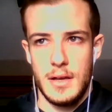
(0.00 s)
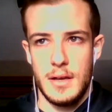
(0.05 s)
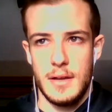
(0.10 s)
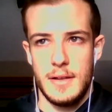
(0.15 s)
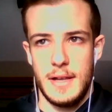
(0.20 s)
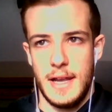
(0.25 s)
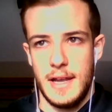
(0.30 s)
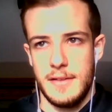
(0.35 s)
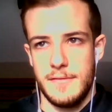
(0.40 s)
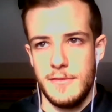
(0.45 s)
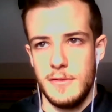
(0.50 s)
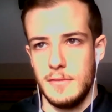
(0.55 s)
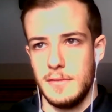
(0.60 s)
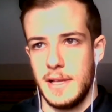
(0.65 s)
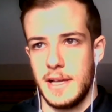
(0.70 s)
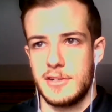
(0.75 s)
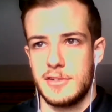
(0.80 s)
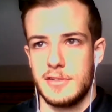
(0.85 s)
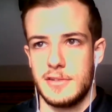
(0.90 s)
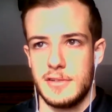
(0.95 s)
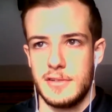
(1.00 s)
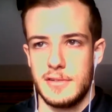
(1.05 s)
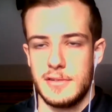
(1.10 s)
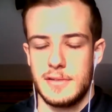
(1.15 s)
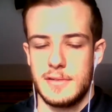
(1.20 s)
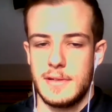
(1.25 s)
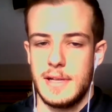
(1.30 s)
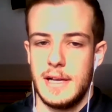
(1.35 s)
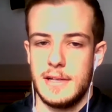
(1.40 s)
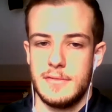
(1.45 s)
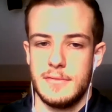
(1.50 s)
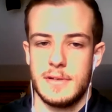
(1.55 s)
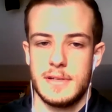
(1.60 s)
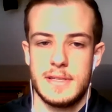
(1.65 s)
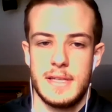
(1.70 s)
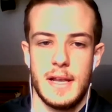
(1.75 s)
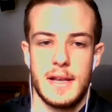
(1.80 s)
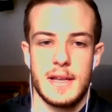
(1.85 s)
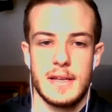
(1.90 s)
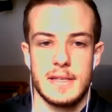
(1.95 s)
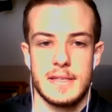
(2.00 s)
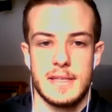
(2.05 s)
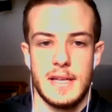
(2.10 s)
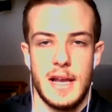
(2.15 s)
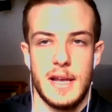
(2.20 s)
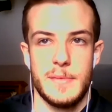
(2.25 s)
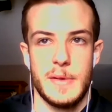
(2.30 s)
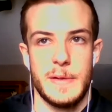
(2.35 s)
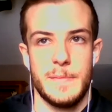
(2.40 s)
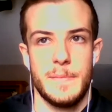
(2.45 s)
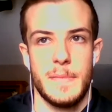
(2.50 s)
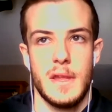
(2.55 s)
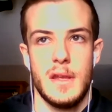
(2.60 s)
Had a few lectures, got to our second assignment.